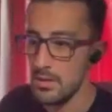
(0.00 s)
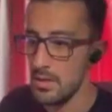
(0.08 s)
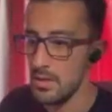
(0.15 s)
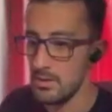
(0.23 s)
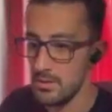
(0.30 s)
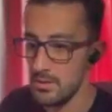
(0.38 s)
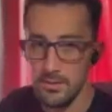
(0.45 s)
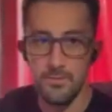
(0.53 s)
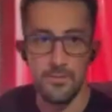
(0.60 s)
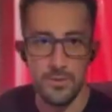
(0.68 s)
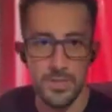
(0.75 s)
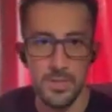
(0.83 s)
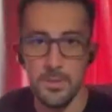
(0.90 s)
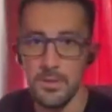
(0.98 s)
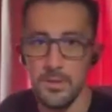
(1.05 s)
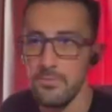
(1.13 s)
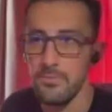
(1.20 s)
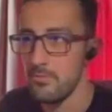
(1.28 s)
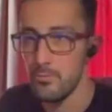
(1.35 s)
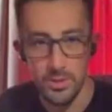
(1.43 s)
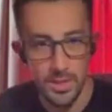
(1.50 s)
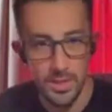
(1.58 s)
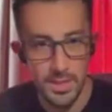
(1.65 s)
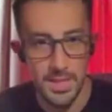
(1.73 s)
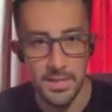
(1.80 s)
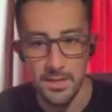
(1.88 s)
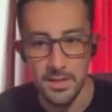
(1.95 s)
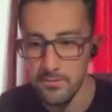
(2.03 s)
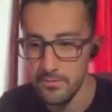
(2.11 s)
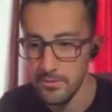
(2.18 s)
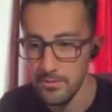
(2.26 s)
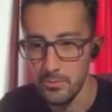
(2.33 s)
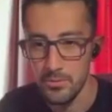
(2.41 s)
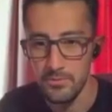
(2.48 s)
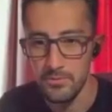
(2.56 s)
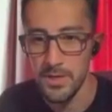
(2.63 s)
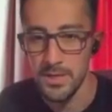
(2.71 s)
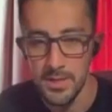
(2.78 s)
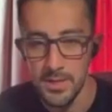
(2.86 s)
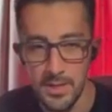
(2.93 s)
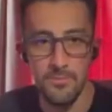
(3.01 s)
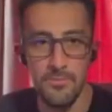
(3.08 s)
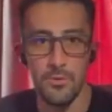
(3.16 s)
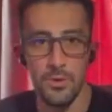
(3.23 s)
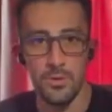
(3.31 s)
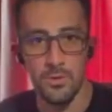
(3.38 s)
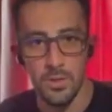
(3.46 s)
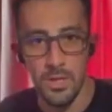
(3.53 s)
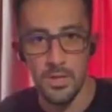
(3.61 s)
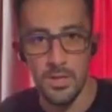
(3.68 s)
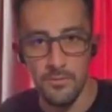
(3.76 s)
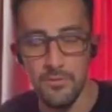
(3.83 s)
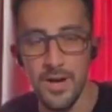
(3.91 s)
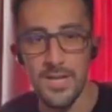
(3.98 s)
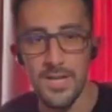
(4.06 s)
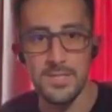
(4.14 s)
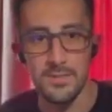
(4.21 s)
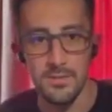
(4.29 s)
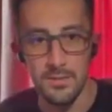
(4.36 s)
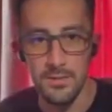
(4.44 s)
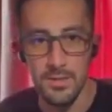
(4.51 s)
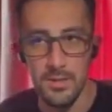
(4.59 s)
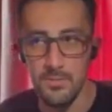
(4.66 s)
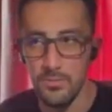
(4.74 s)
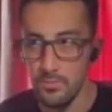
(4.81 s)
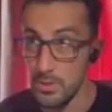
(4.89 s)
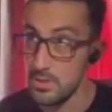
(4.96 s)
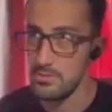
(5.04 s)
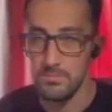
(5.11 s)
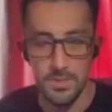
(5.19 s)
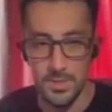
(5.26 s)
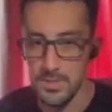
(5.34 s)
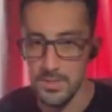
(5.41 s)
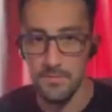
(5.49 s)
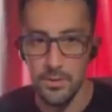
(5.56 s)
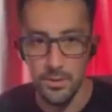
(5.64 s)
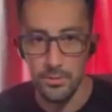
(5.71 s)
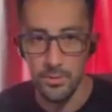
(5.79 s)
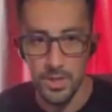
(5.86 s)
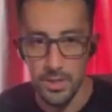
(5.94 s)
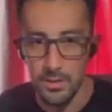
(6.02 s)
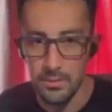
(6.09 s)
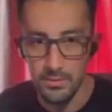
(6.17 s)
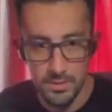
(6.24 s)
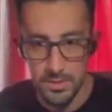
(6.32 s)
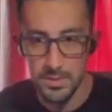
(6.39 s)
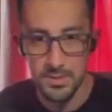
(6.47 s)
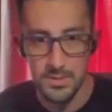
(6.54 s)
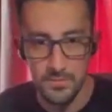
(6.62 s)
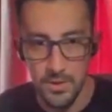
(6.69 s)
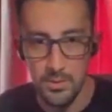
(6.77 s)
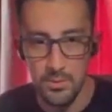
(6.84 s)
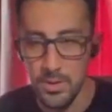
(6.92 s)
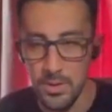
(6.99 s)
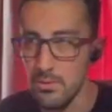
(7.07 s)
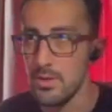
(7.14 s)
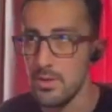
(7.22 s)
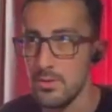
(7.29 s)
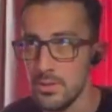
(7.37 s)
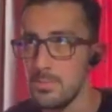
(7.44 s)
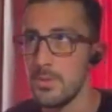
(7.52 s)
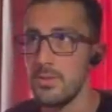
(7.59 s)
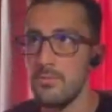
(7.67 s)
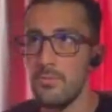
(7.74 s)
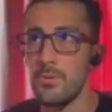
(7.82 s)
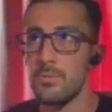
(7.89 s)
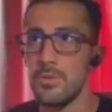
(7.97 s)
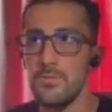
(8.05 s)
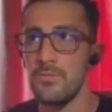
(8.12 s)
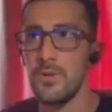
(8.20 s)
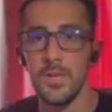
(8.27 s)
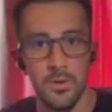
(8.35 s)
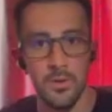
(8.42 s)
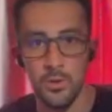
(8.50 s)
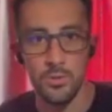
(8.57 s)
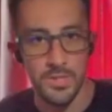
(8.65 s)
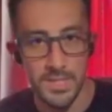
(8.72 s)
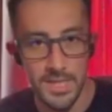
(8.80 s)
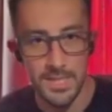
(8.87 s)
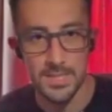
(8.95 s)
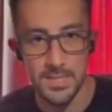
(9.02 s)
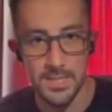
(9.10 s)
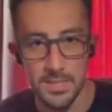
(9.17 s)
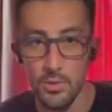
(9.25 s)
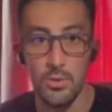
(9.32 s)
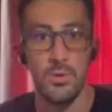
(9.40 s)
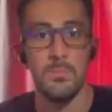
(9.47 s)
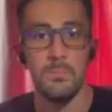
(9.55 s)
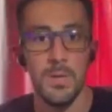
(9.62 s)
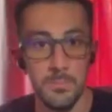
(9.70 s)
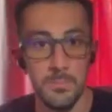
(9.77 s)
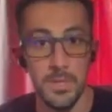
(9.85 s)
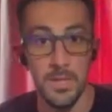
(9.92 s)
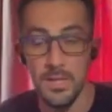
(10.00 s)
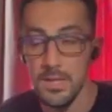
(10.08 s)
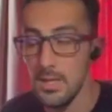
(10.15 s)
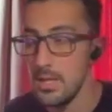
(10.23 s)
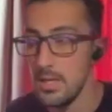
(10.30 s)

Like, for example, if we're lucky enough, if we find a full fossil, which is very rare, it's a very rare occurrence, but if we were to find a whole skeleton or a mummy,